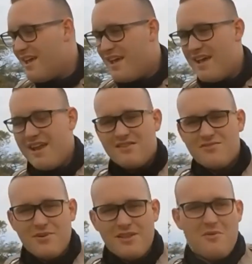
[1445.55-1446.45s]
And it's
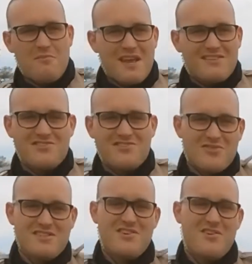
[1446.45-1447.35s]
really what makes the
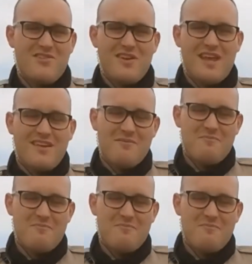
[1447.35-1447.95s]
tree so unique.